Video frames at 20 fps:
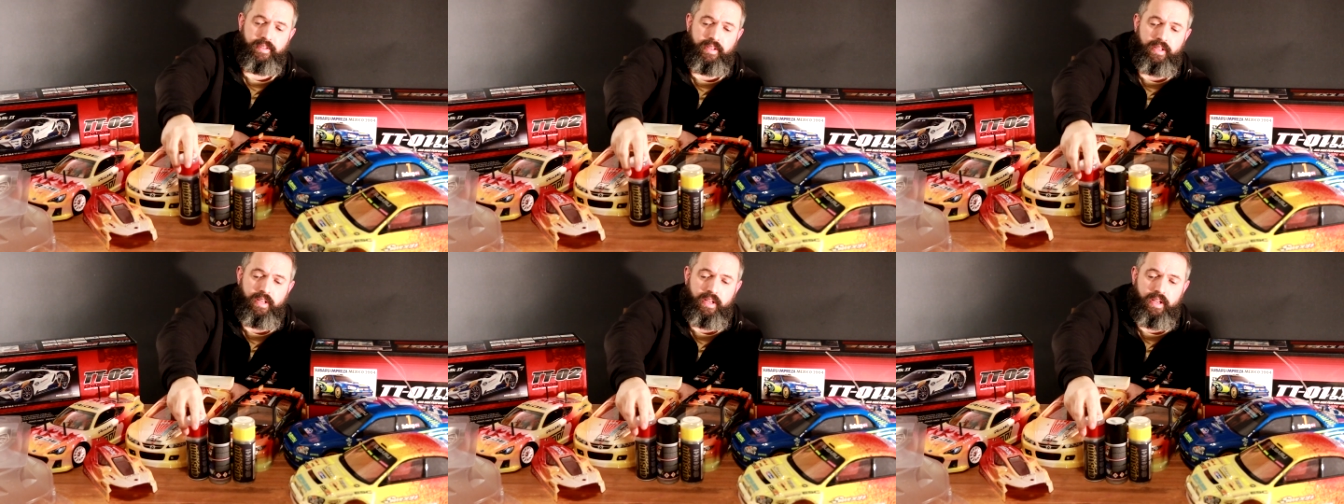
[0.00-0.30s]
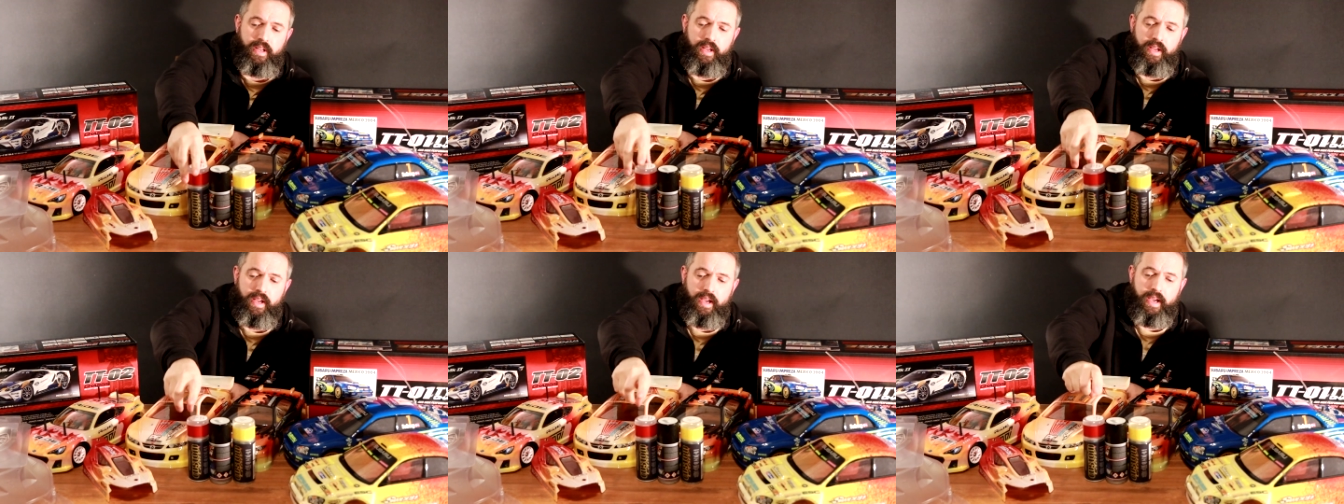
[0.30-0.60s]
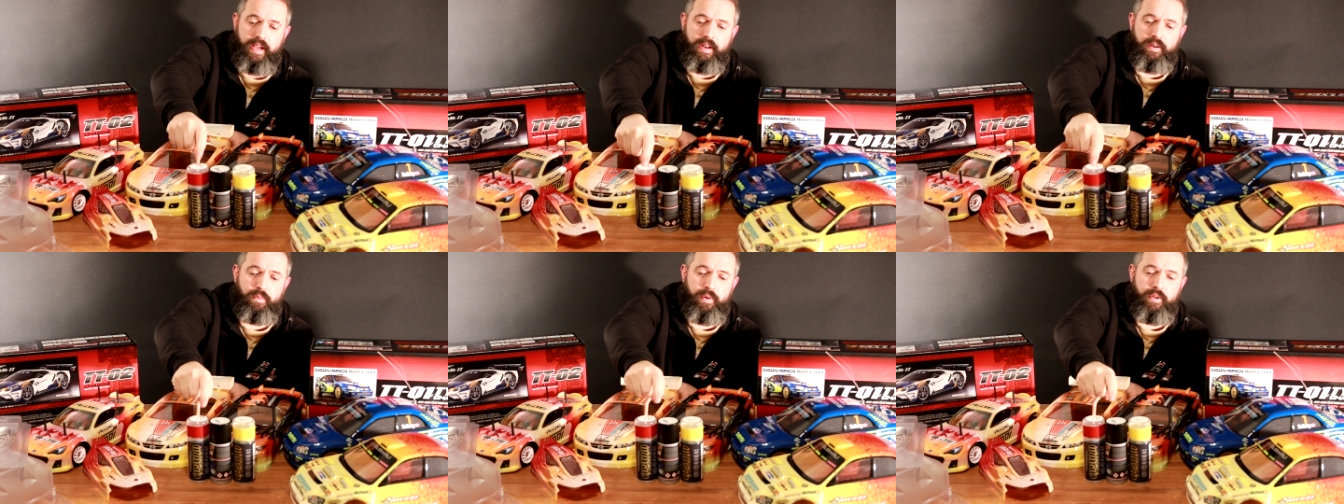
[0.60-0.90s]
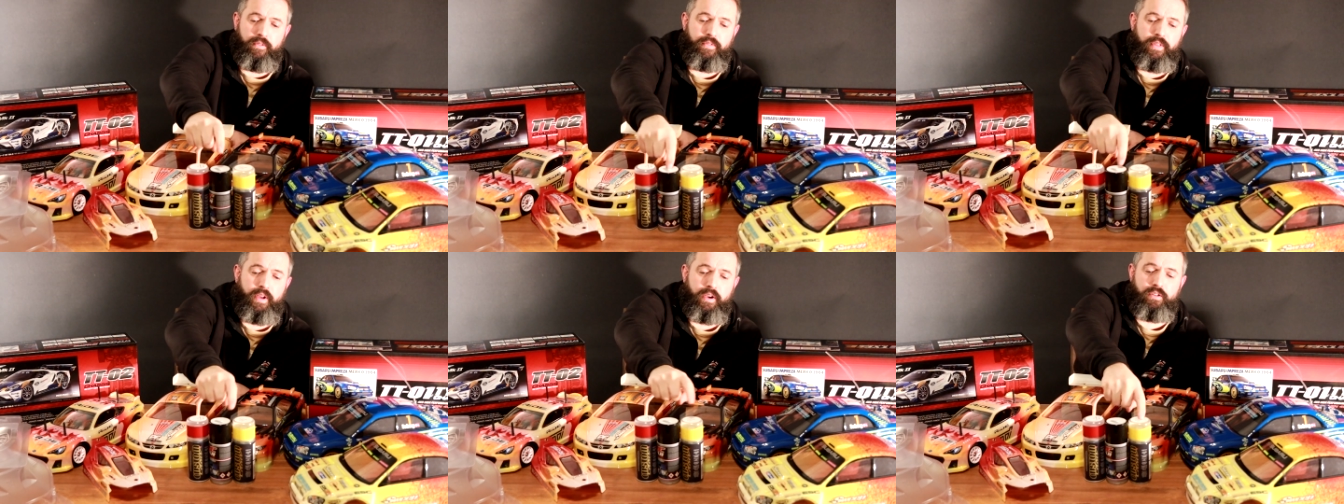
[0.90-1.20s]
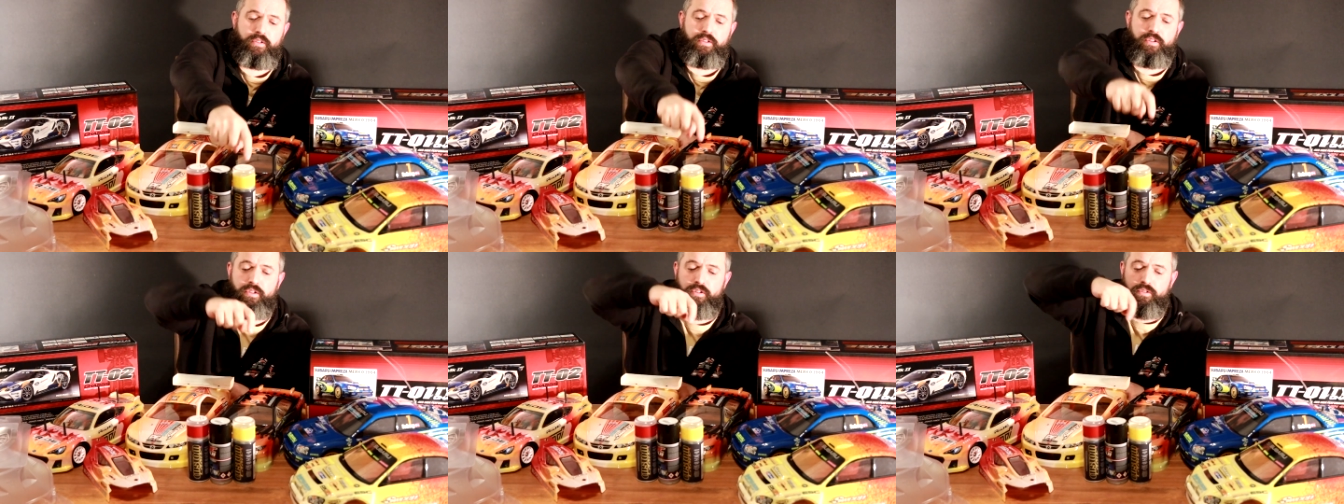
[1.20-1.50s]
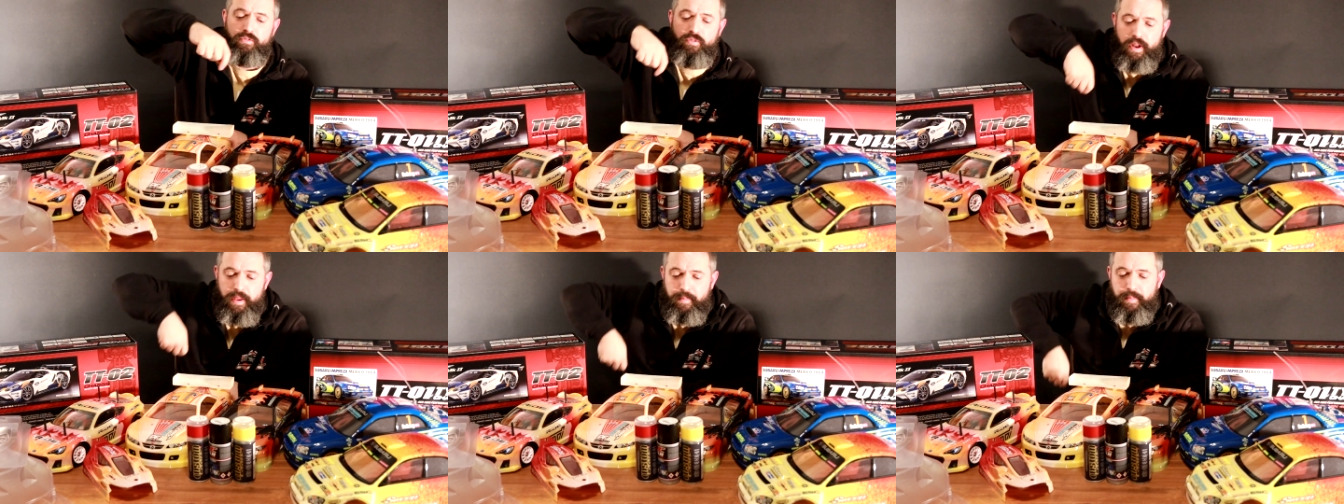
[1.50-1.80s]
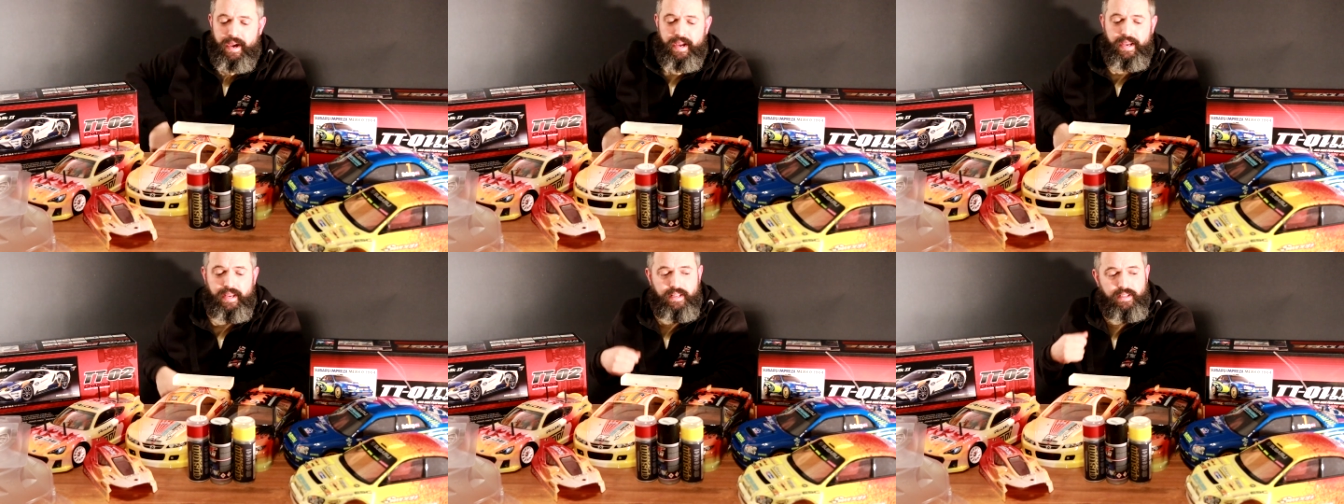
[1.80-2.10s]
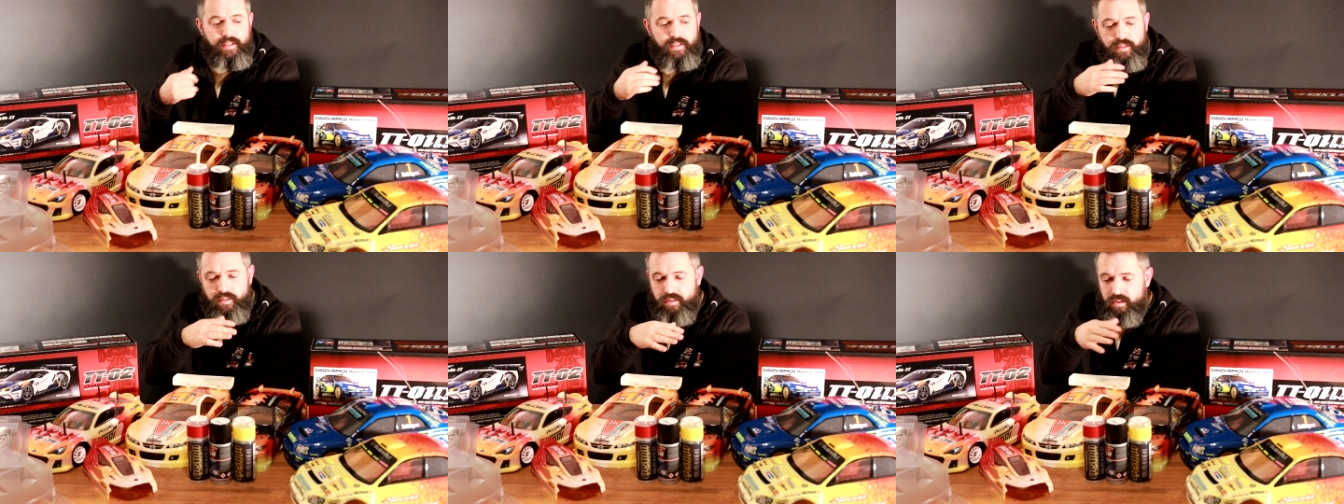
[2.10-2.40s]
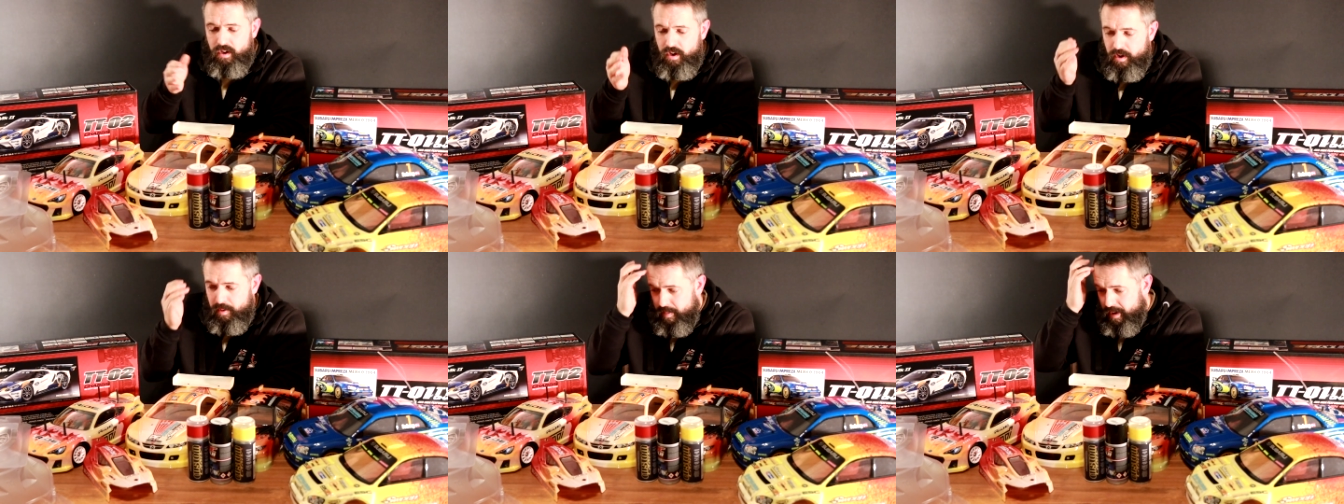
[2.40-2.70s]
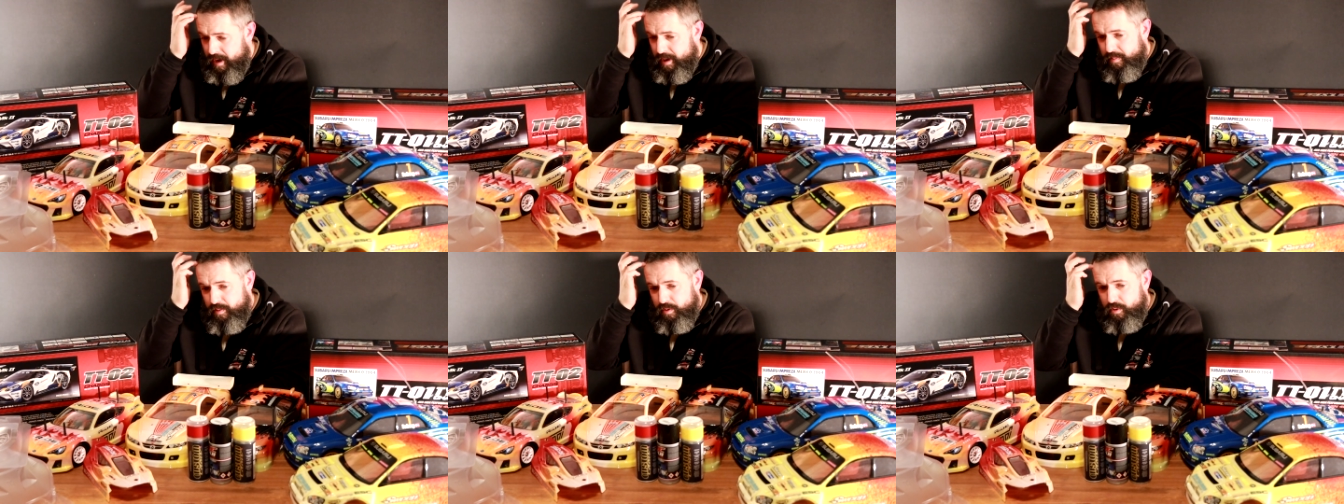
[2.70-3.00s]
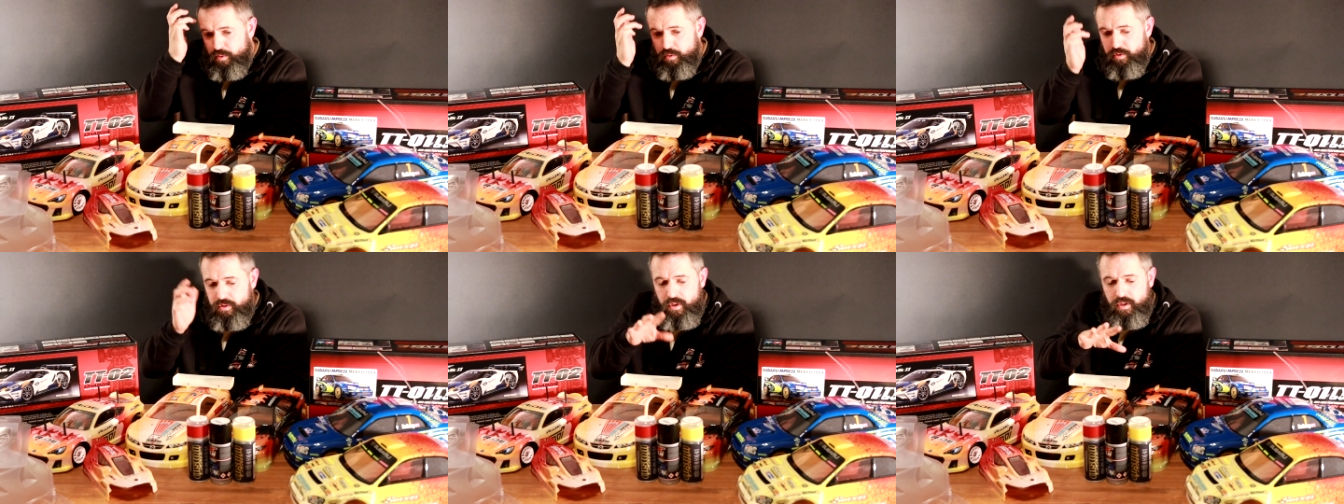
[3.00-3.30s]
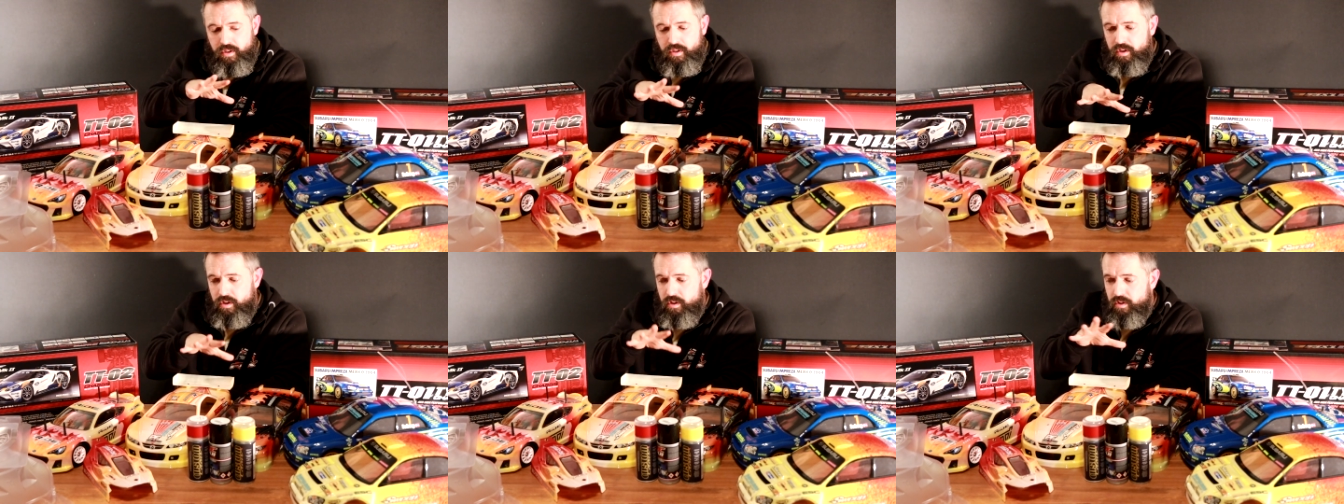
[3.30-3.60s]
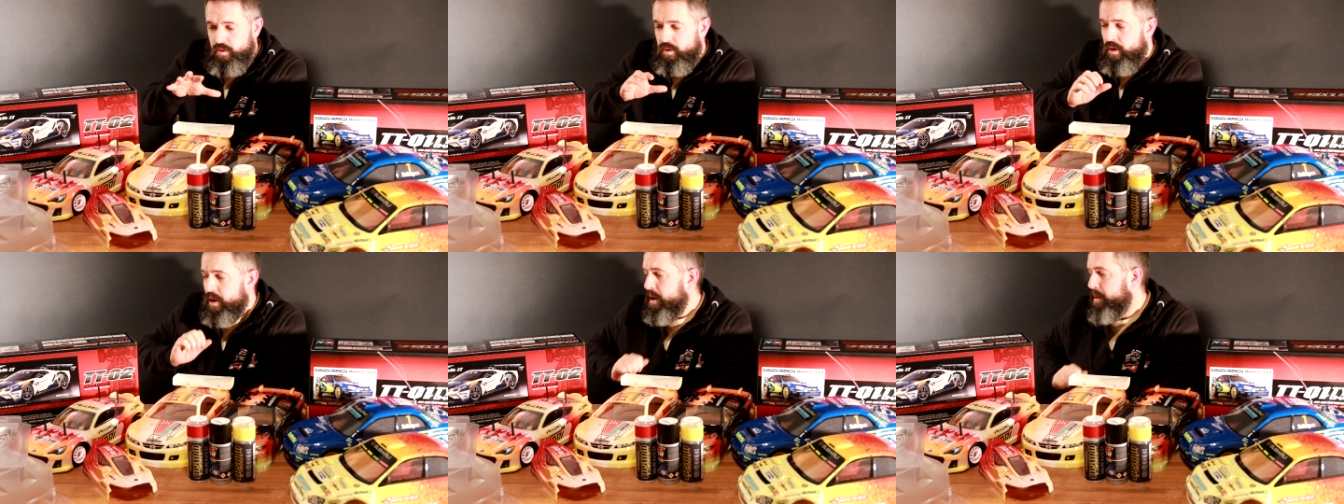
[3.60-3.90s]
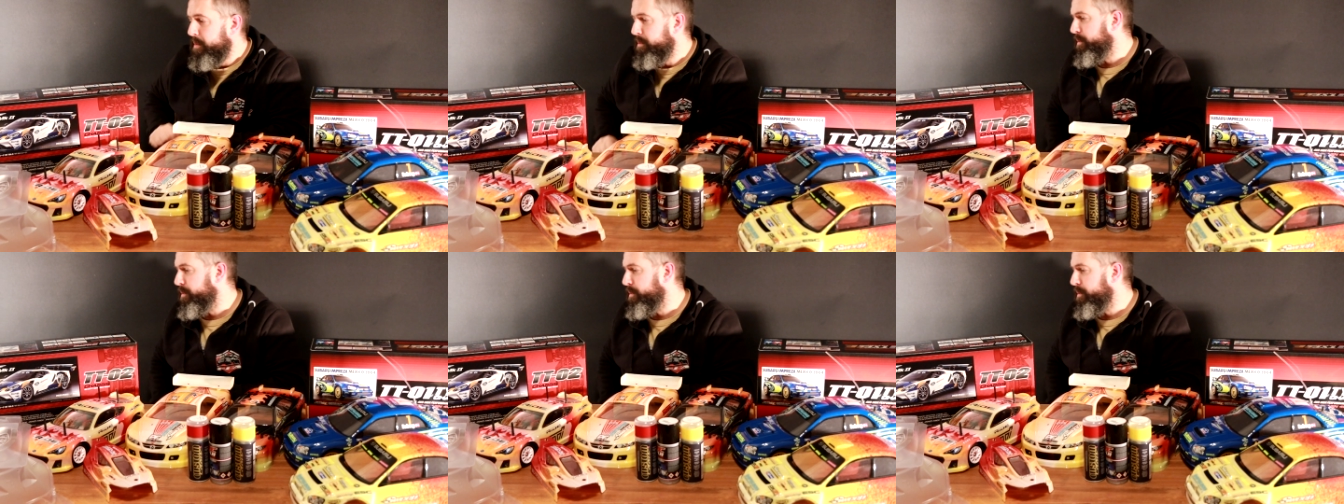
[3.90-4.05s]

and with those three paints I'm able to do